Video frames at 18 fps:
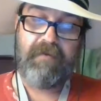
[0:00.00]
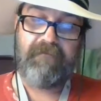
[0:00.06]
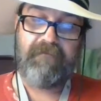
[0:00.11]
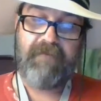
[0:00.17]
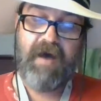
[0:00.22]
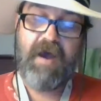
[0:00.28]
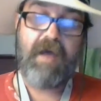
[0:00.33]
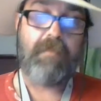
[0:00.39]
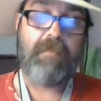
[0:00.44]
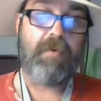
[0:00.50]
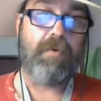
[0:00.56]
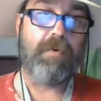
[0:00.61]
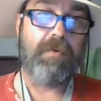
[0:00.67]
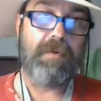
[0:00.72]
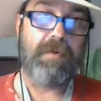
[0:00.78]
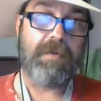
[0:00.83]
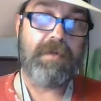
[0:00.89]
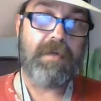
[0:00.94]

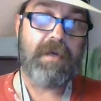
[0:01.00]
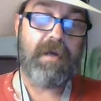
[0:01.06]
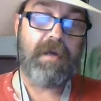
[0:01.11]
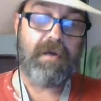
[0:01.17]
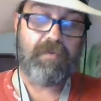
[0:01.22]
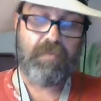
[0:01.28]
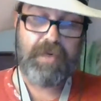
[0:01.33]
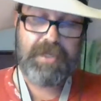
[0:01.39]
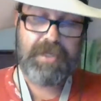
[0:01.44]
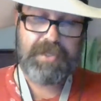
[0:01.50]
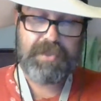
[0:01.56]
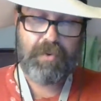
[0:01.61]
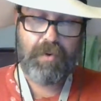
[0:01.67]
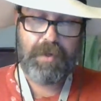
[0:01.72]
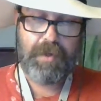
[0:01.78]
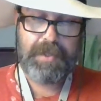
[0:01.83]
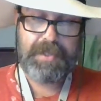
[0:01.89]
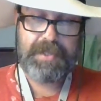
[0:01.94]
viable
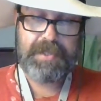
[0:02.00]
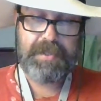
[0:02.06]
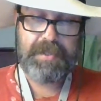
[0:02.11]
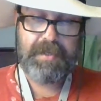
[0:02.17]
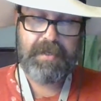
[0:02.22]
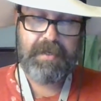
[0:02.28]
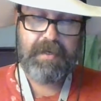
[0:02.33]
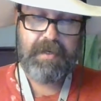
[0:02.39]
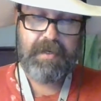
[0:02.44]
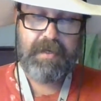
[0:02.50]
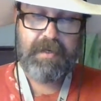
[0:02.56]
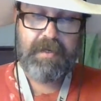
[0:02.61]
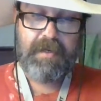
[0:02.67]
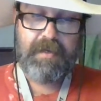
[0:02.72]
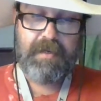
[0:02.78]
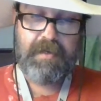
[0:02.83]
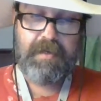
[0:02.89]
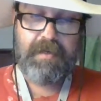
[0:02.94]
resource.
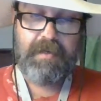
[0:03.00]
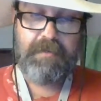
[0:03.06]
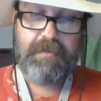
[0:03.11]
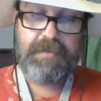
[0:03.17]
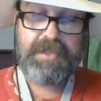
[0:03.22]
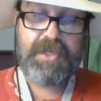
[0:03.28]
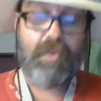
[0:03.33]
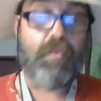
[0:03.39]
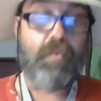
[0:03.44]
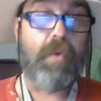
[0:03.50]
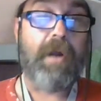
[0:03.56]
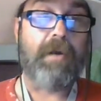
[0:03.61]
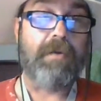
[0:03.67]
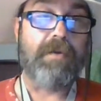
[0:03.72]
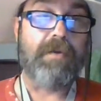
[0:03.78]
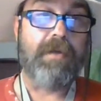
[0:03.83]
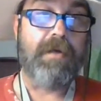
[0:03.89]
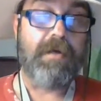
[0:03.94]
So where to
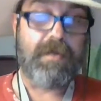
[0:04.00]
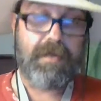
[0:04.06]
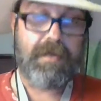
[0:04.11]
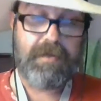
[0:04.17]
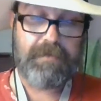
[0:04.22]
look.